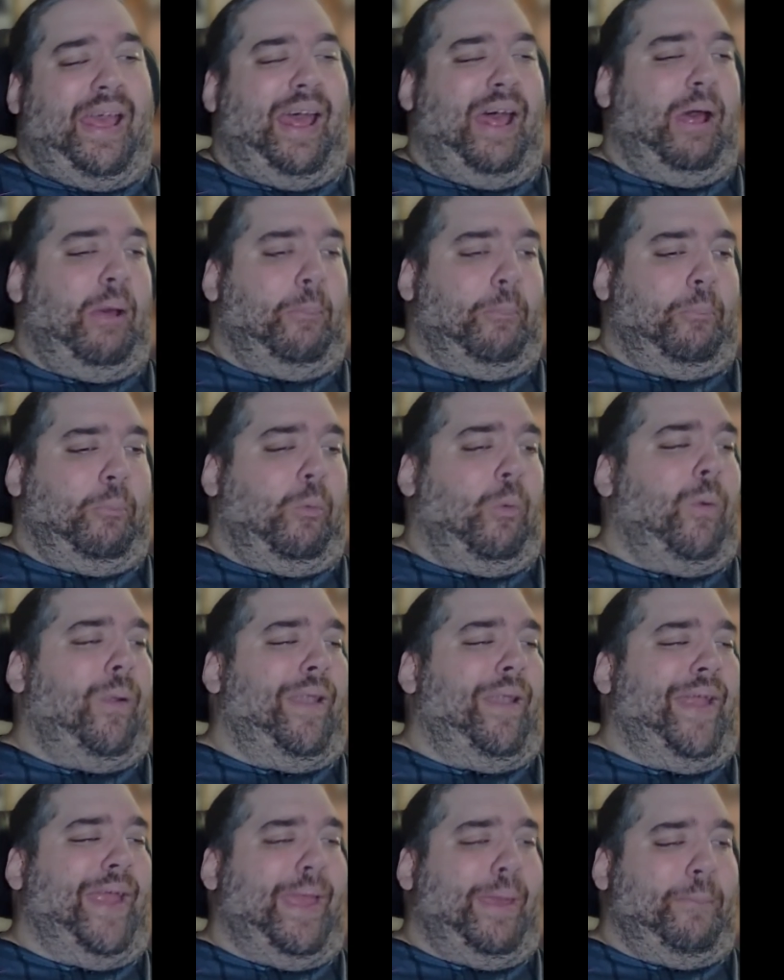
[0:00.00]
how
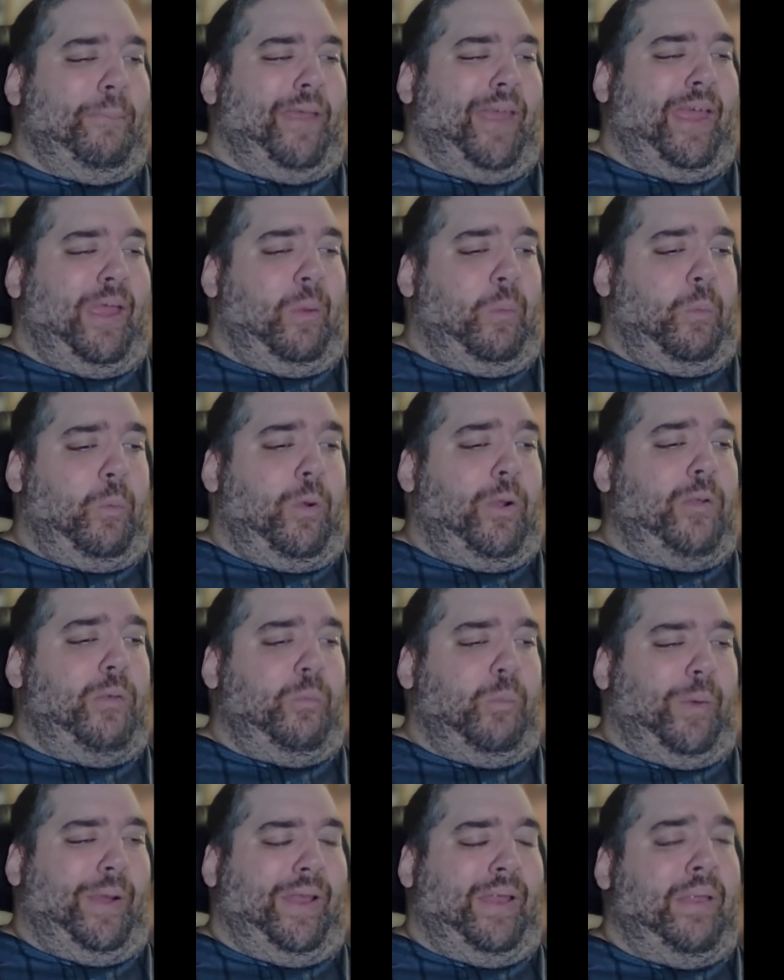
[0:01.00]
poorly
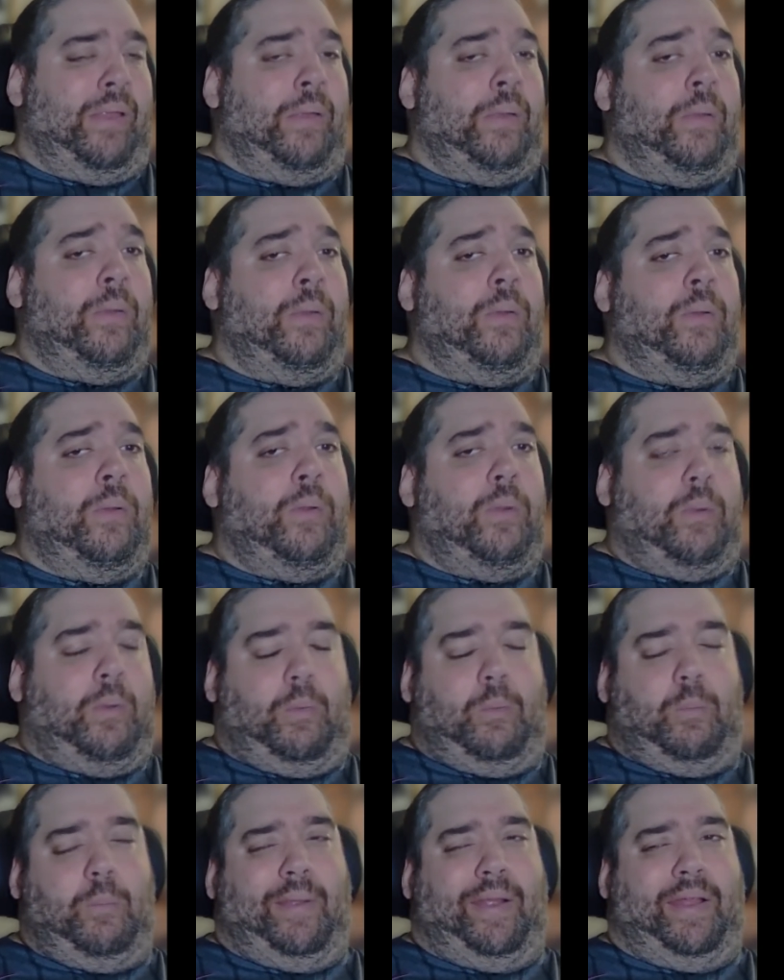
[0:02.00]
MK1
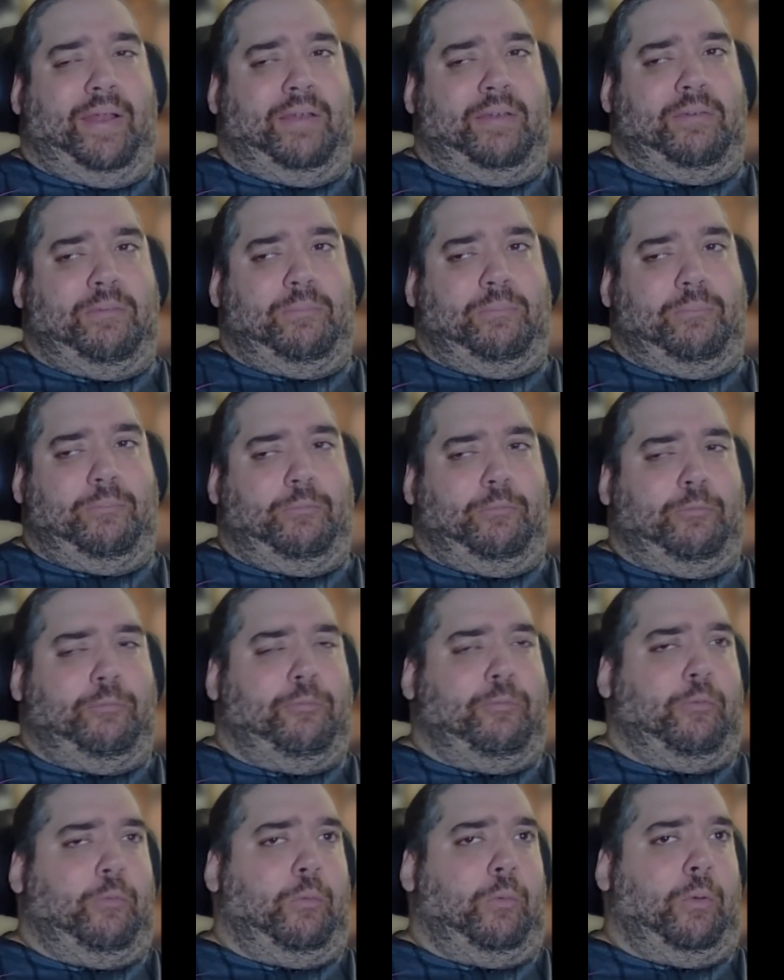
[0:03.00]
went
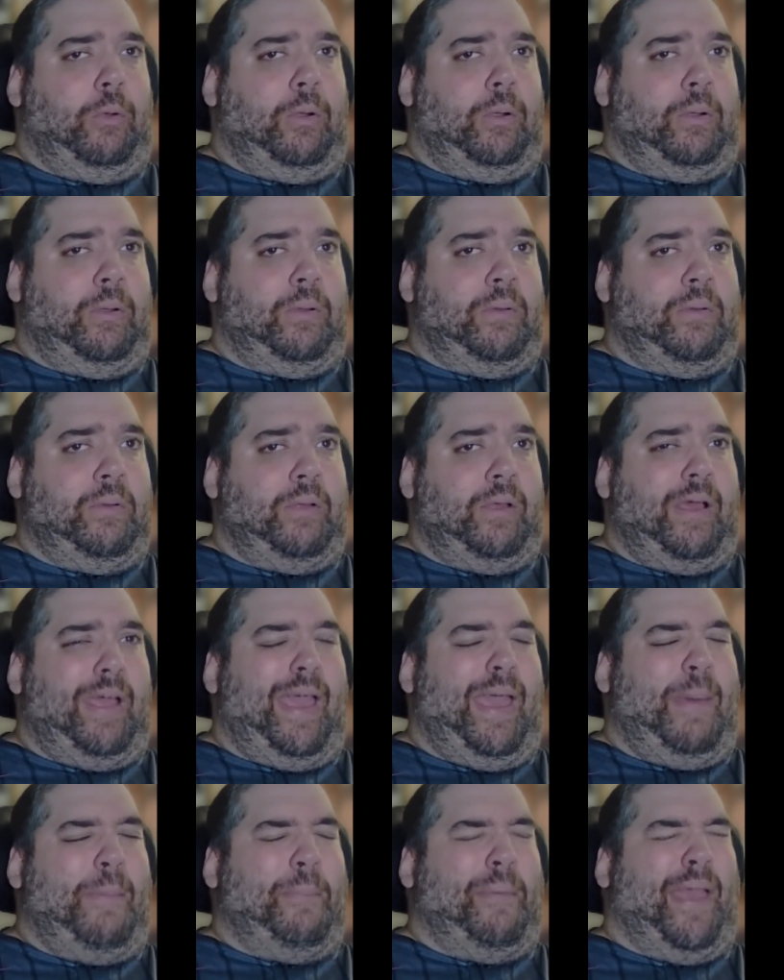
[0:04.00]
for
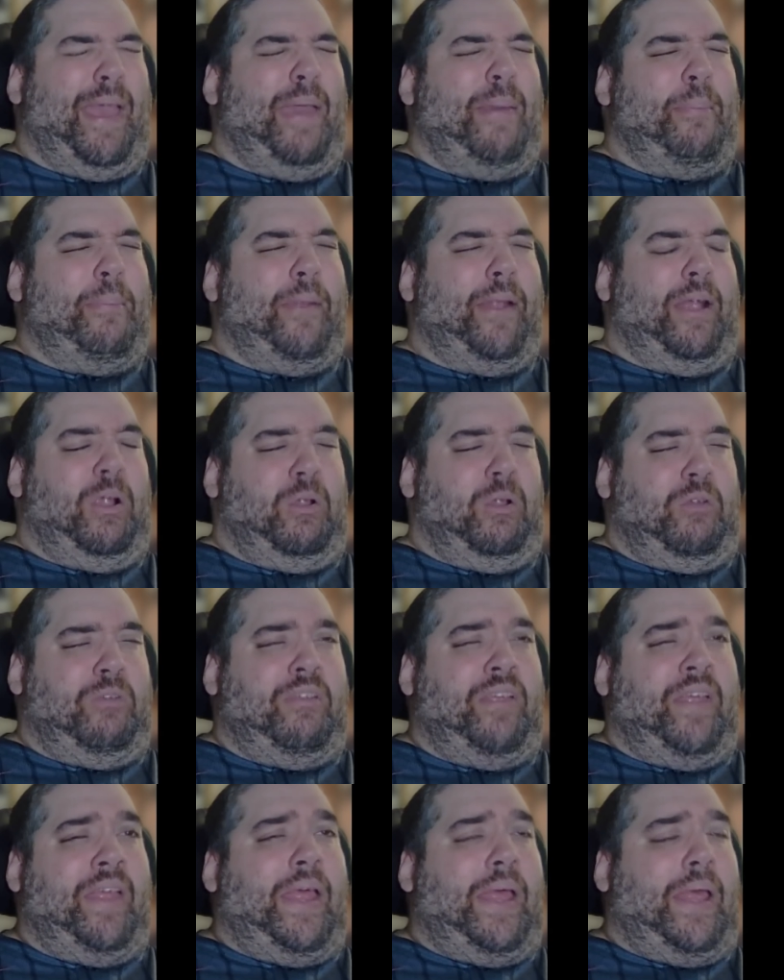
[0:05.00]
MK
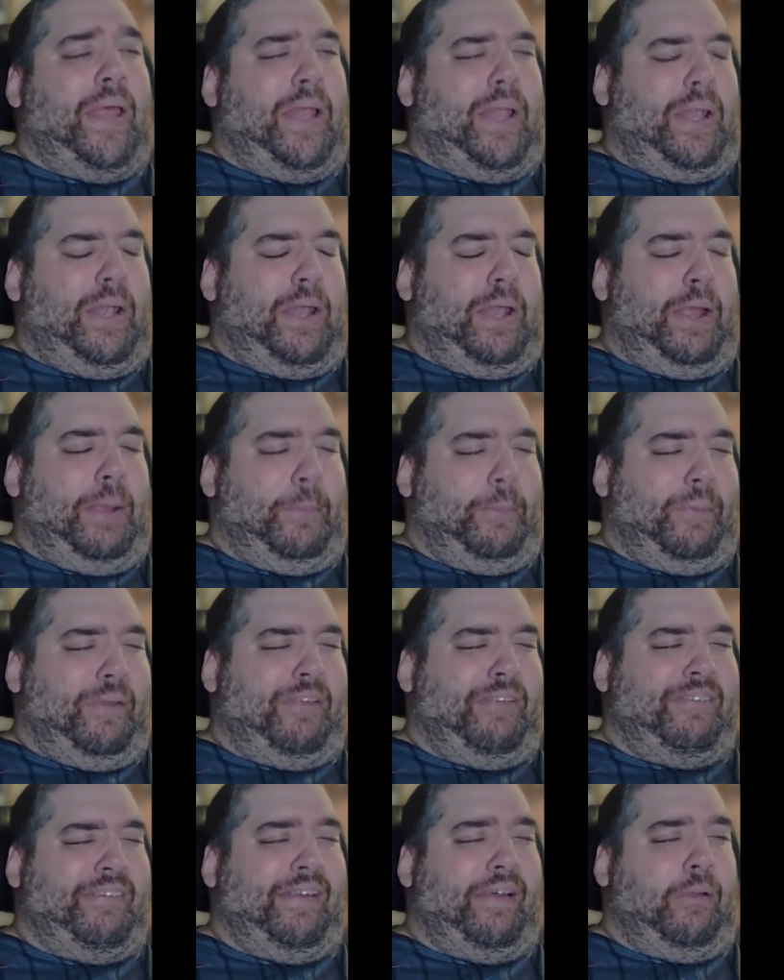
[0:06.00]
players like
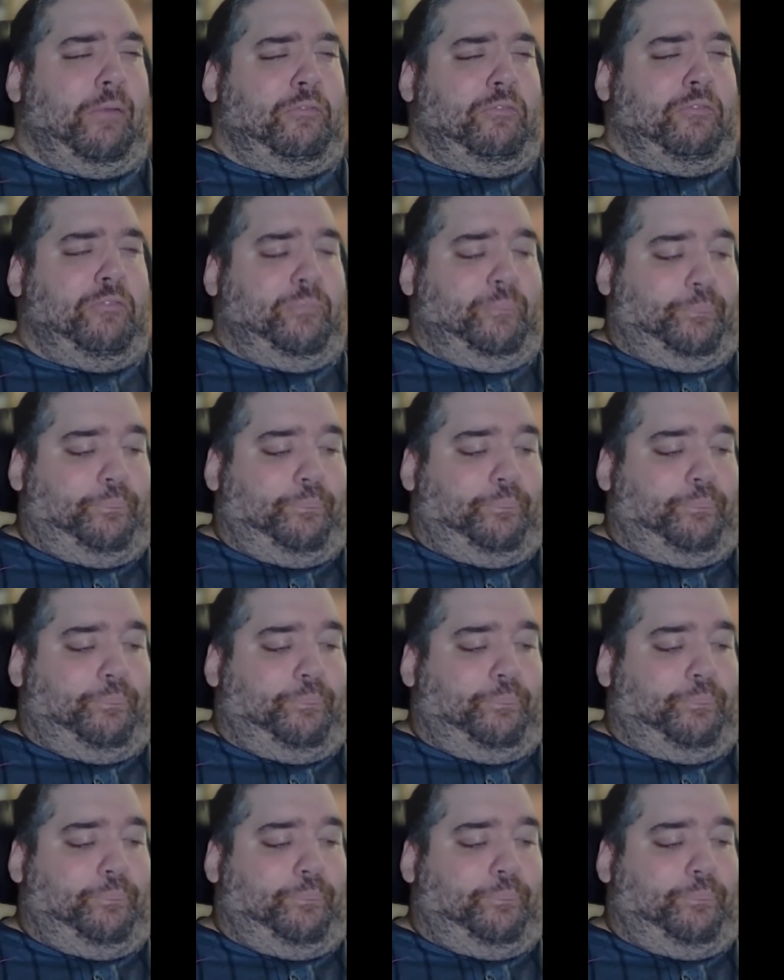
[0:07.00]
myself,